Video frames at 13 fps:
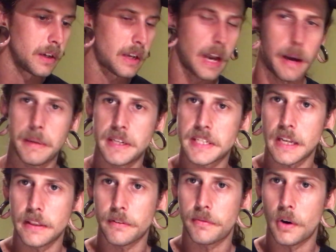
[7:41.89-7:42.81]
comments
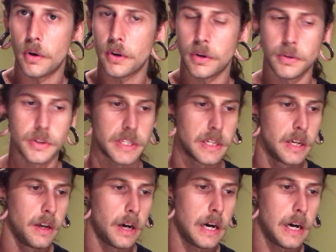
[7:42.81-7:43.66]
on the photos,